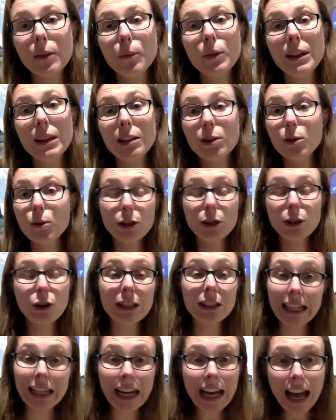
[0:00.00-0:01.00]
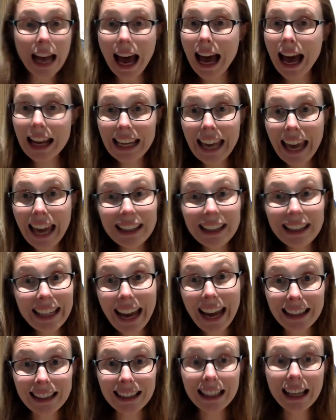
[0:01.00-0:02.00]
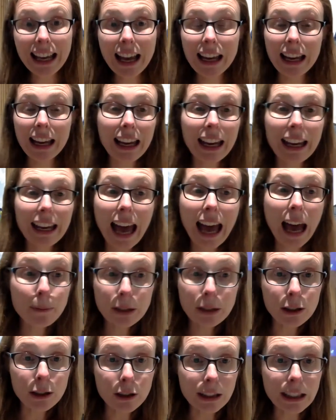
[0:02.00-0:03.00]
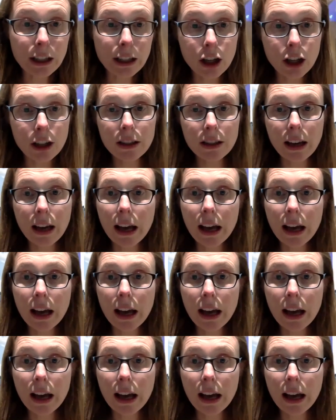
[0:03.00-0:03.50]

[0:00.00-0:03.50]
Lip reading: within audiology? Again, yes, it absolutely could.